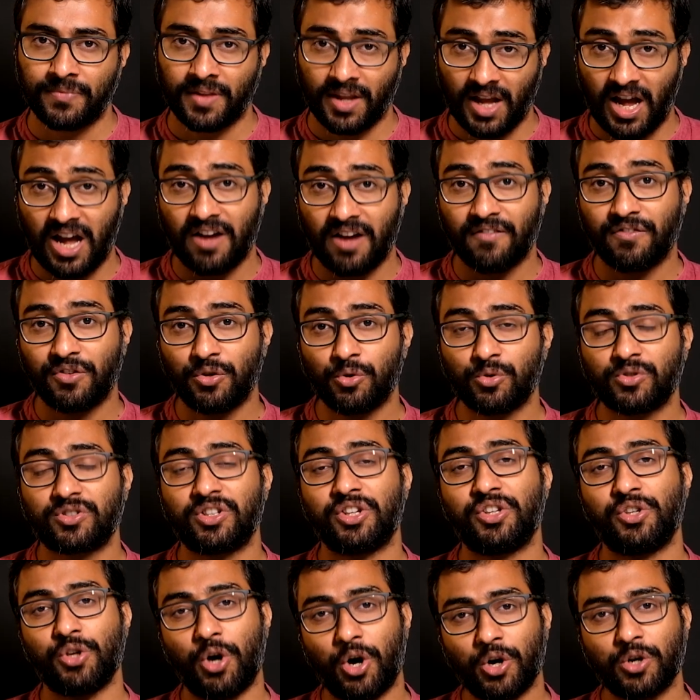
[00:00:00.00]
I have used the
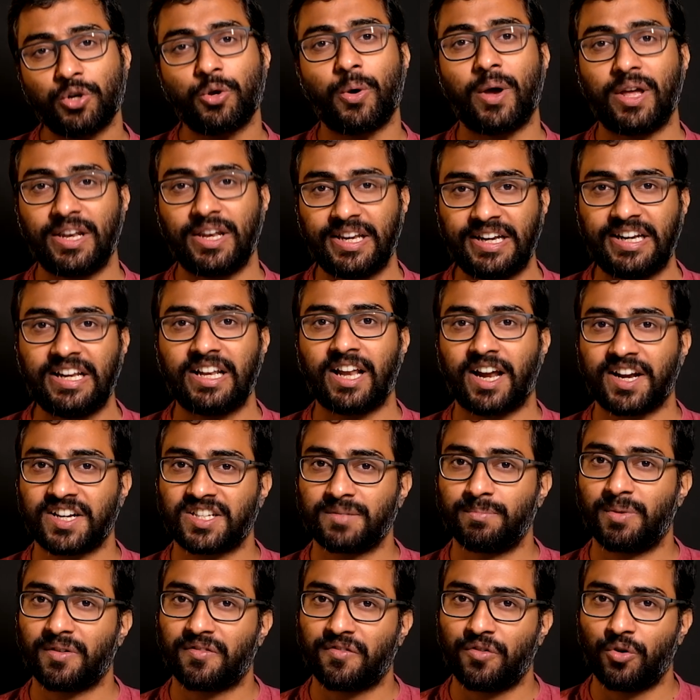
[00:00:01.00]
Yongnuo LED lights
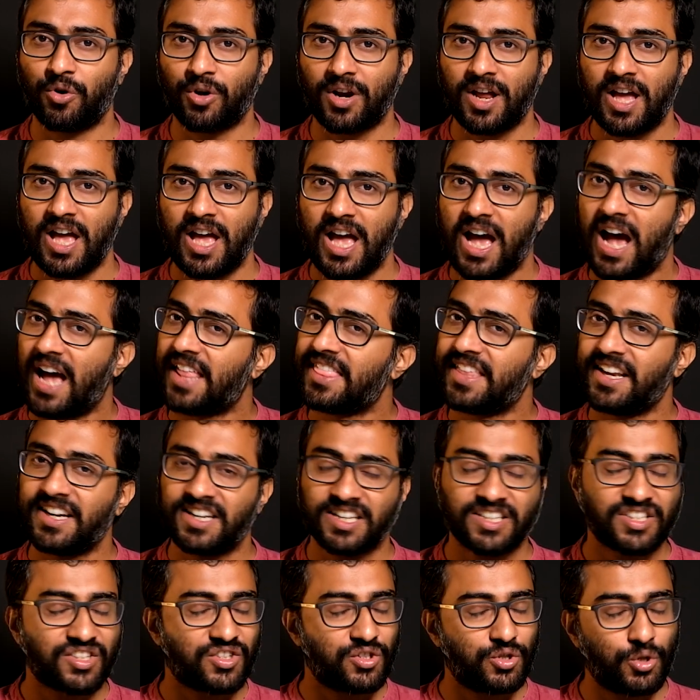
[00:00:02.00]
before and they
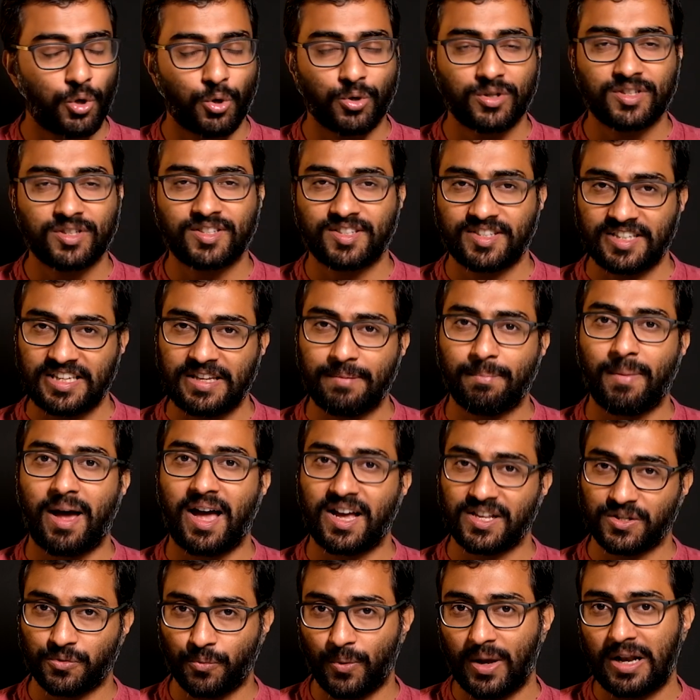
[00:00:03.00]
just don't seem
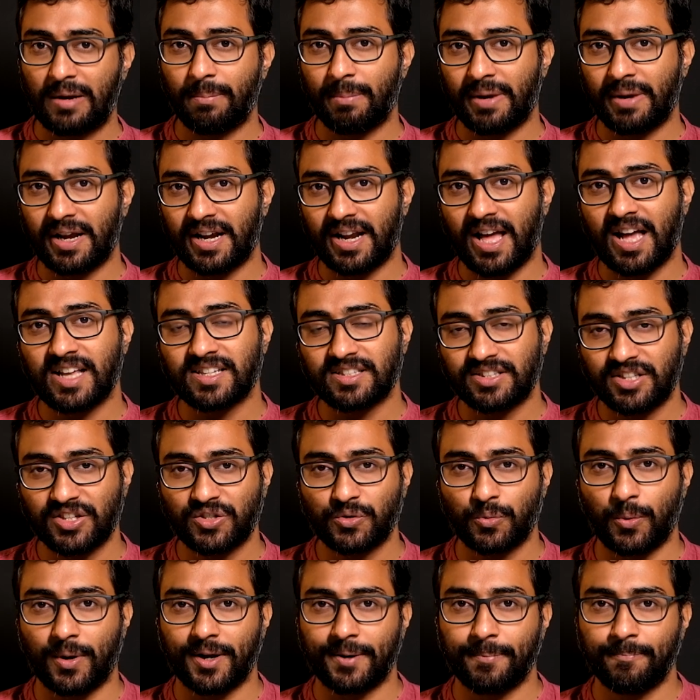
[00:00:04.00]
as well made as
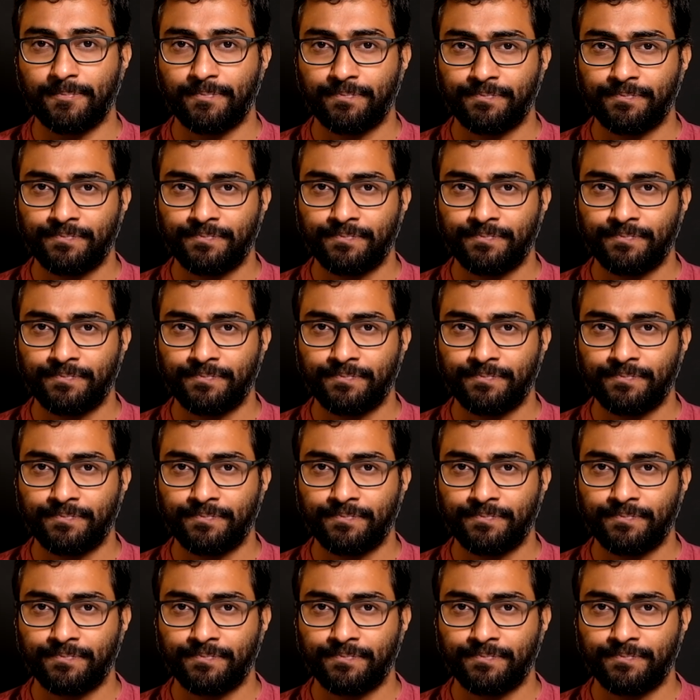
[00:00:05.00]
this one.